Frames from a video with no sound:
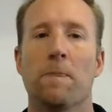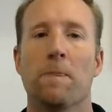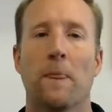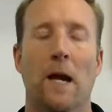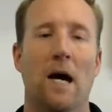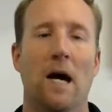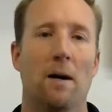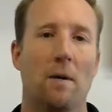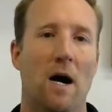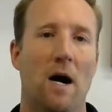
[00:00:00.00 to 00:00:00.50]

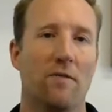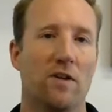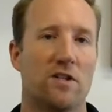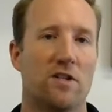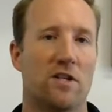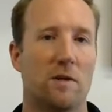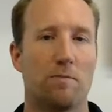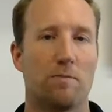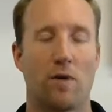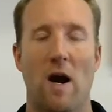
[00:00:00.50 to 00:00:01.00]
Um,
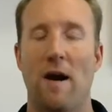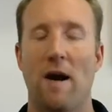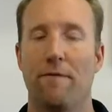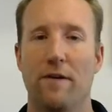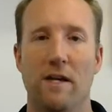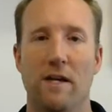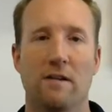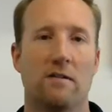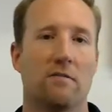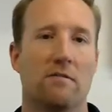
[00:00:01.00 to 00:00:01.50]
obviously,
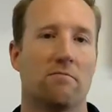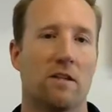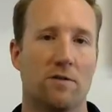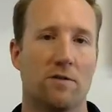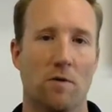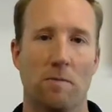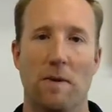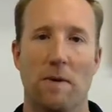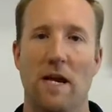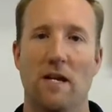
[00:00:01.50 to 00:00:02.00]
profits, that's
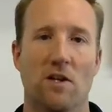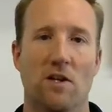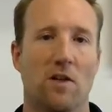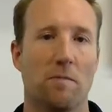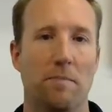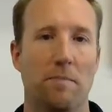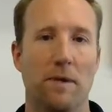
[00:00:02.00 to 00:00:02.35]
what pays all the